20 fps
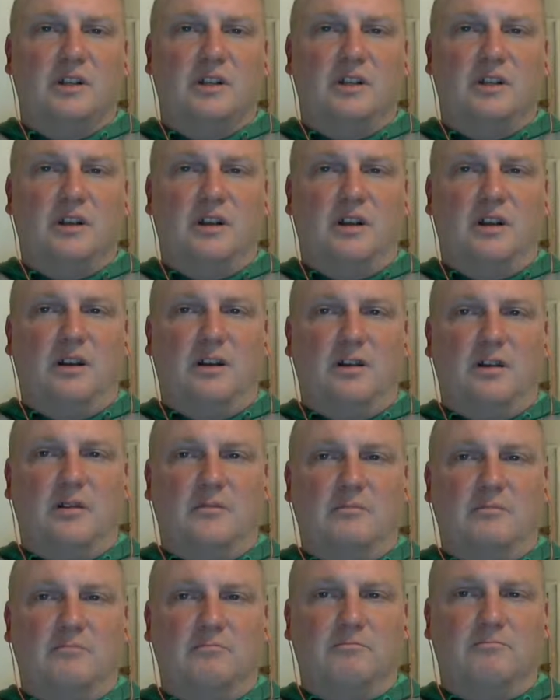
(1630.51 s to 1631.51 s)

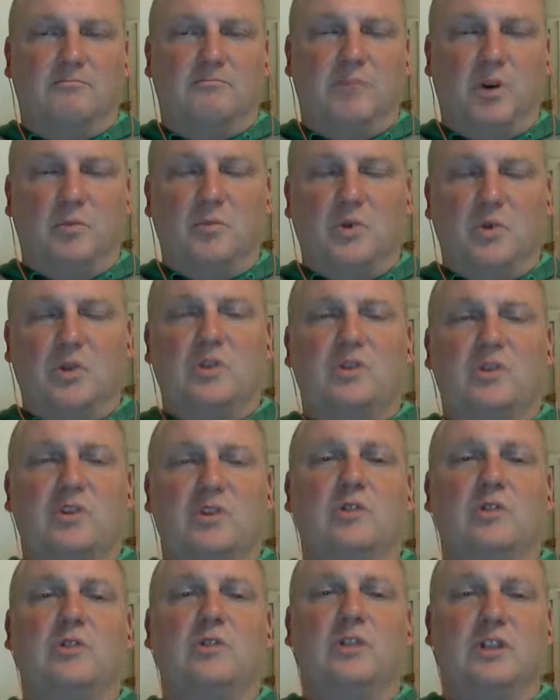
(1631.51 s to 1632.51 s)
or MOOC,
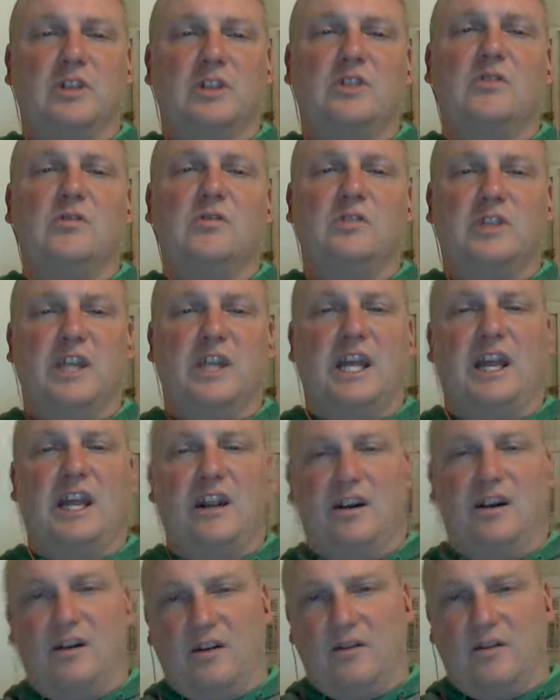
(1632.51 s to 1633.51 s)
you could use
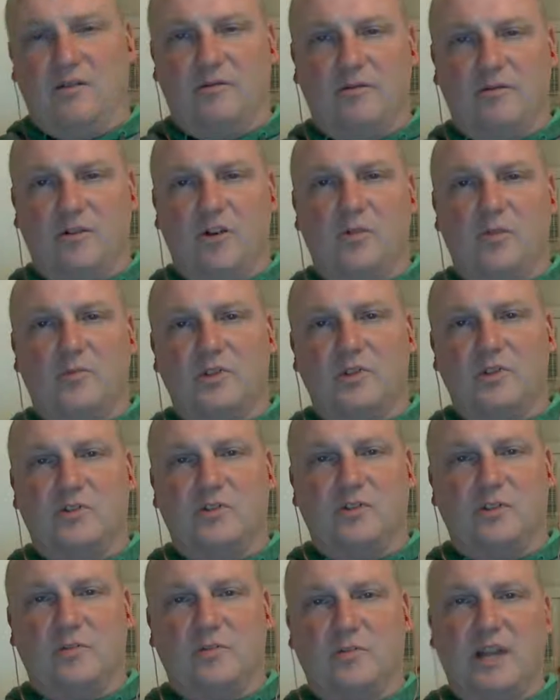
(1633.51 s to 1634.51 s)
their open
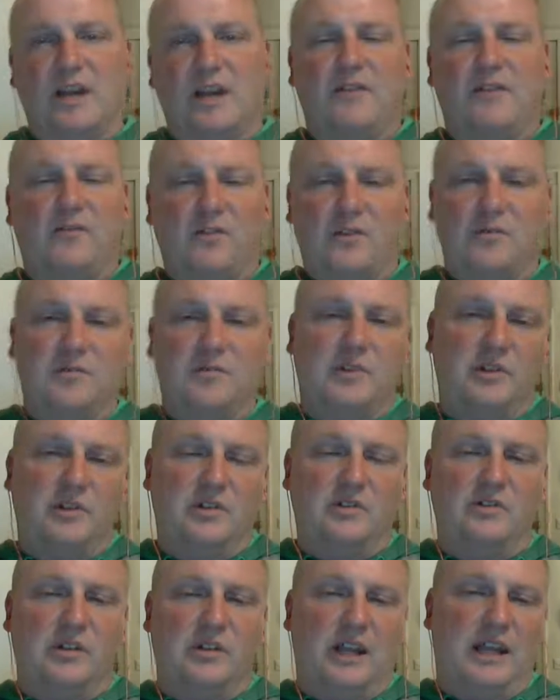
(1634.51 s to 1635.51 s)
source platform to
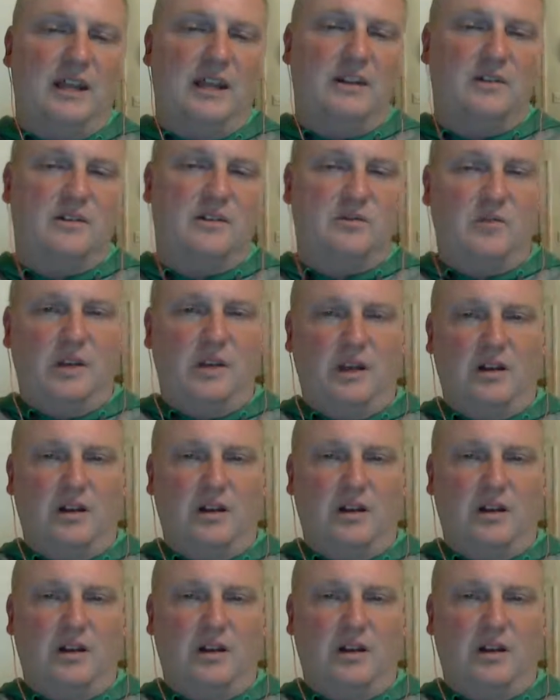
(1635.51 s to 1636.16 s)
do that as well.